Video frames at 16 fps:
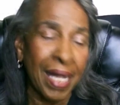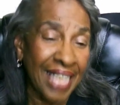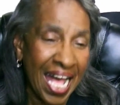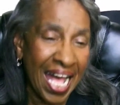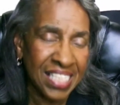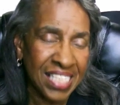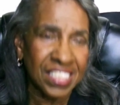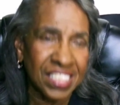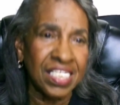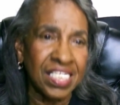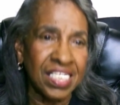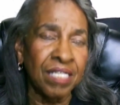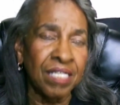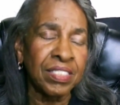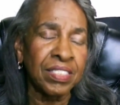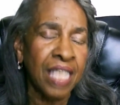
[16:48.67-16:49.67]
years
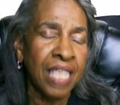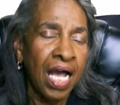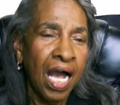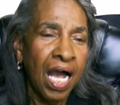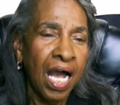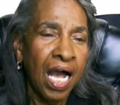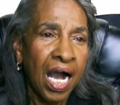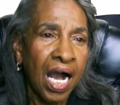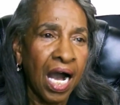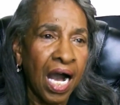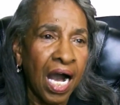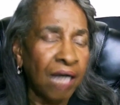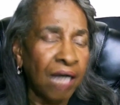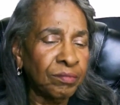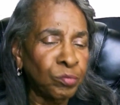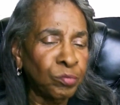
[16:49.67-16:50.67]
of
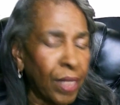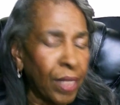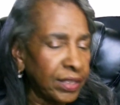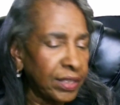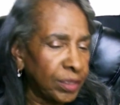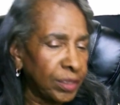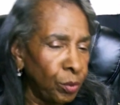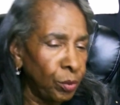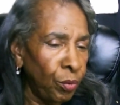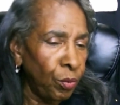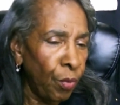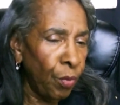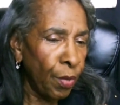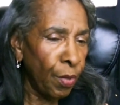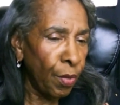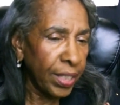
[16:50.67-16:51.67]
ones who
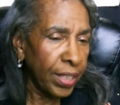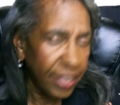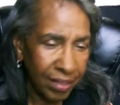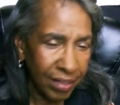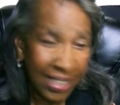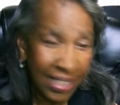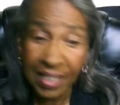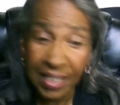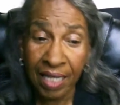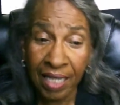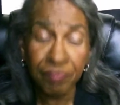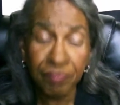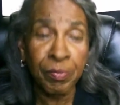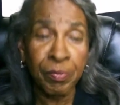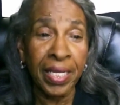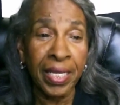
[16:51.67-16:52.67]
dearly loved
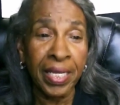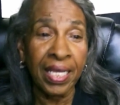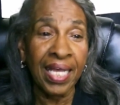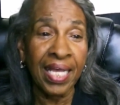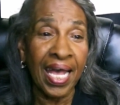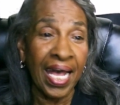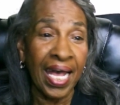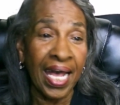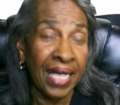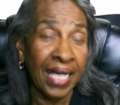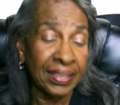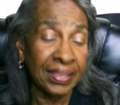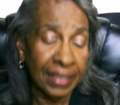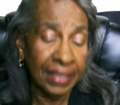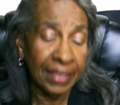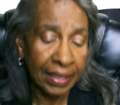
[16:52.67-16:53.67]
me and
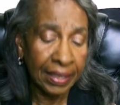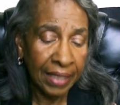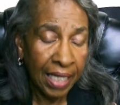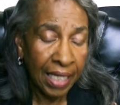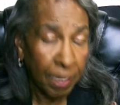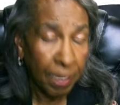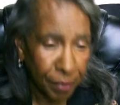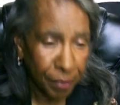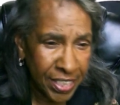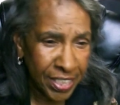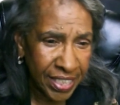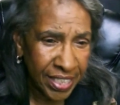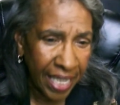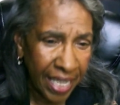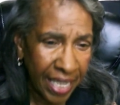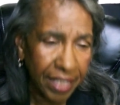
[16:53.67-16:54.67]
appreciated
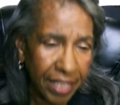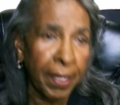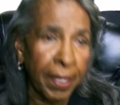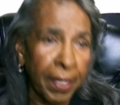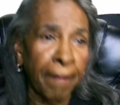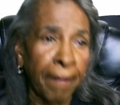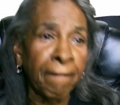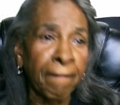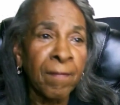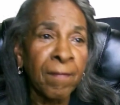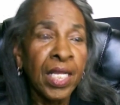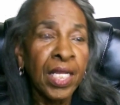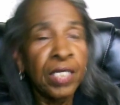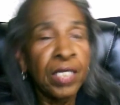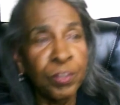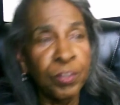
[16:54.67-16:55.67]
me.
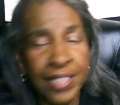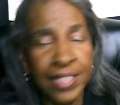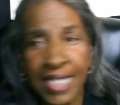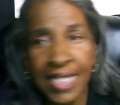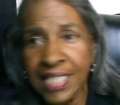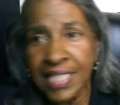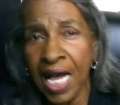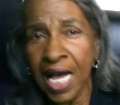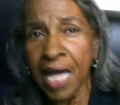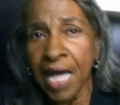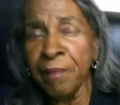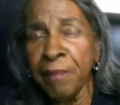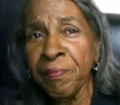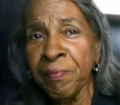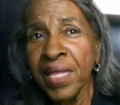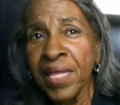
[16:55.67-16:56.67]
During that time,
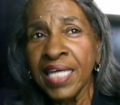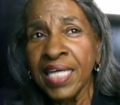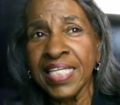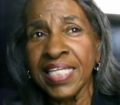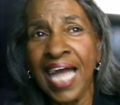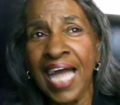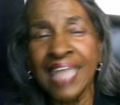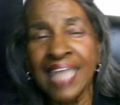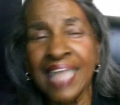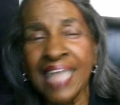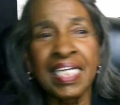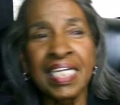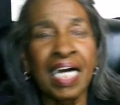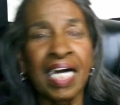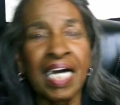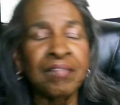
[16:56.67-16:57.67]
the idea of
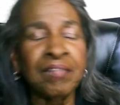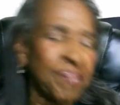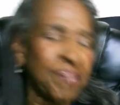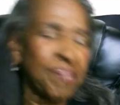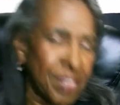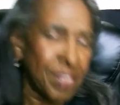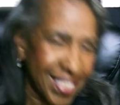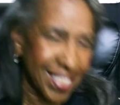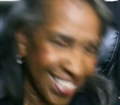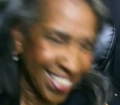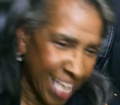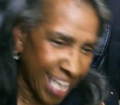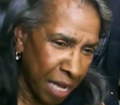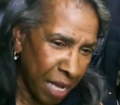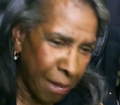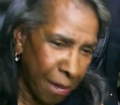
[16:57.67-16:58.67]
diversity came
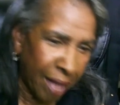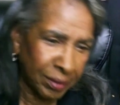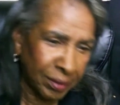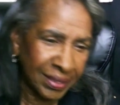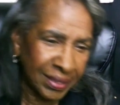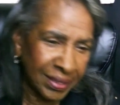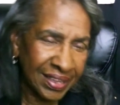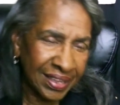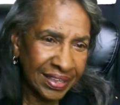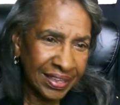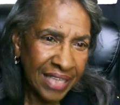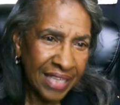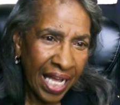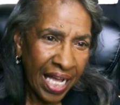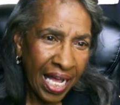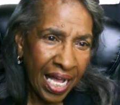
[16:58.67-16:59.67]
out.
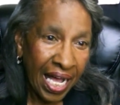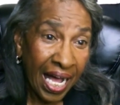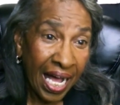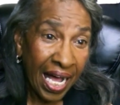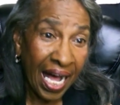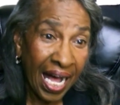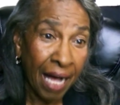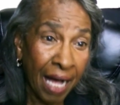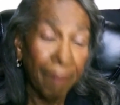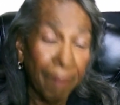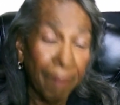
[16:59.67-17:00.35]
My